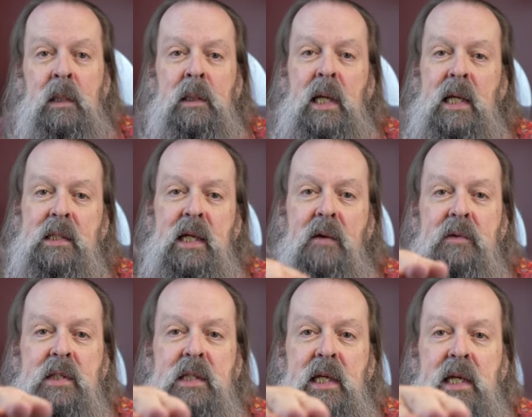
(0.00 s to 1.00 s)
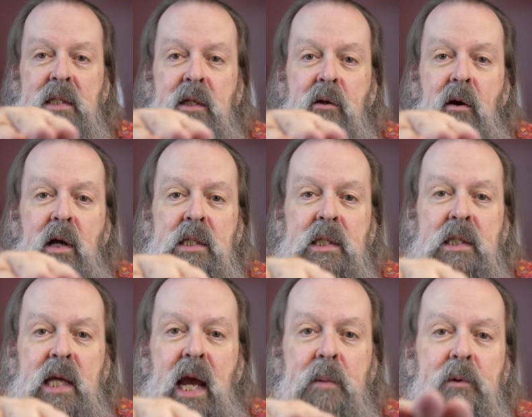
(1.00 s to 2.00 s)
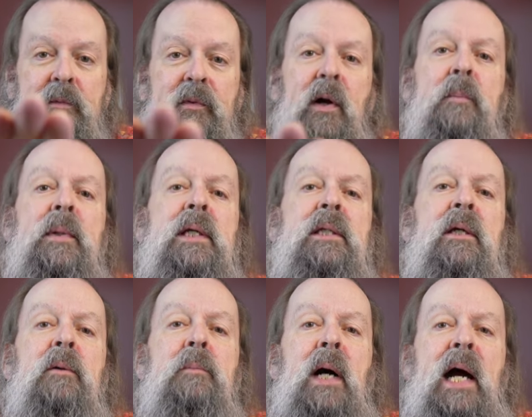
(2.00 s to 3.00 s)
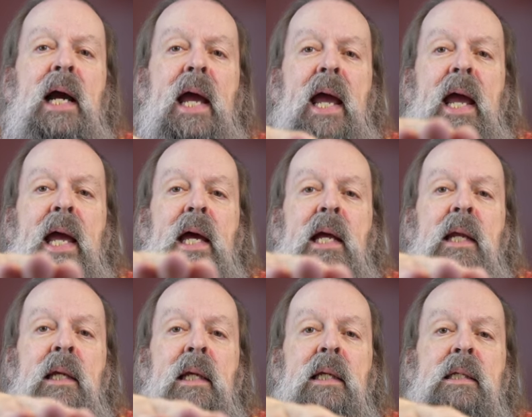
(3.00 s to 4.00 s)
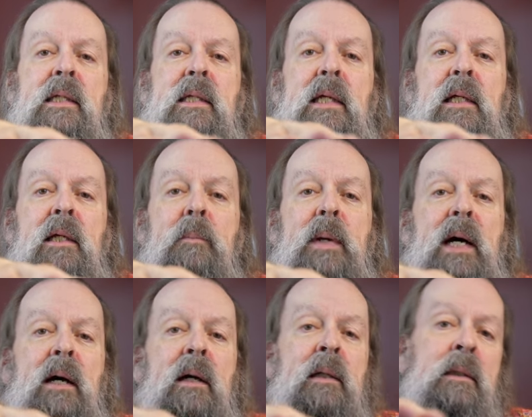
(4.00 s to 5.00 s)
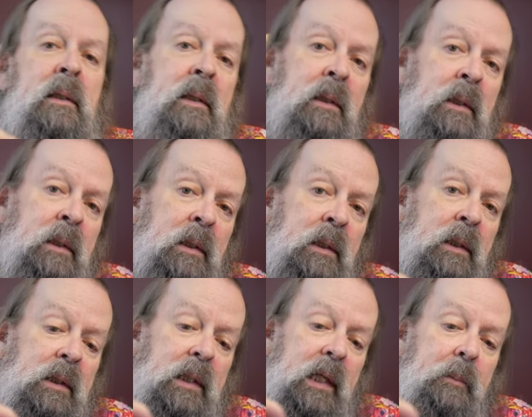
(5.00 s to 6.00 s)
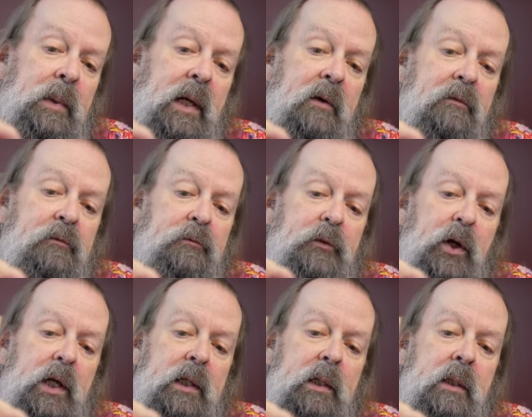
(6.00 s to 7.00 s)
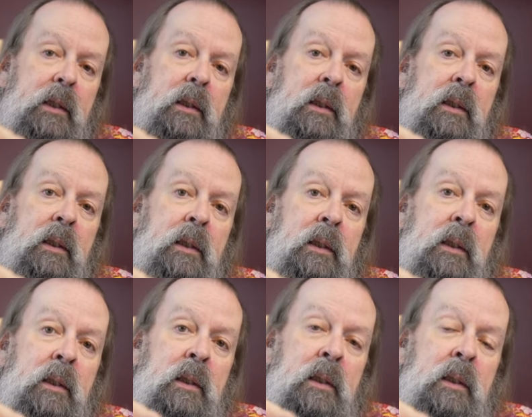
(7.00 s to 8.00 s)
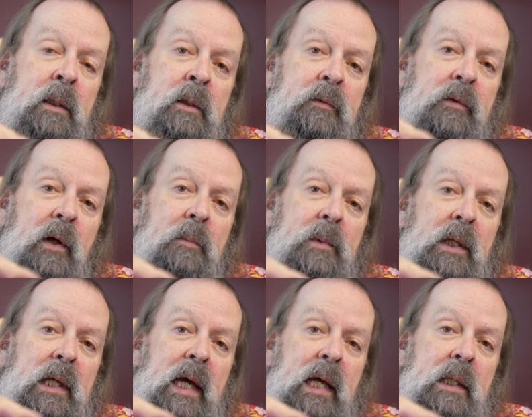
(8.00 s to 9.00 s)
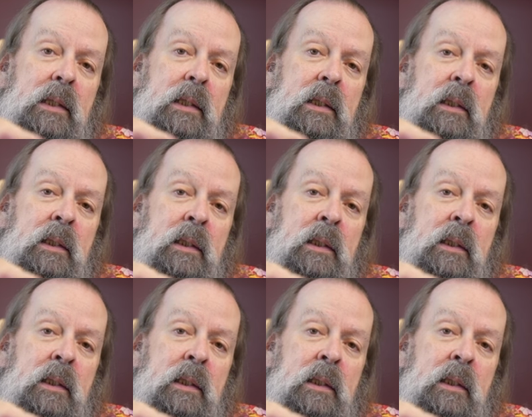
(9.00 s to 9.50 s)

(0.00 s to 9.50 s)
the A7C is across the table from me, so my hand is still about, looks like about a foot from the lens.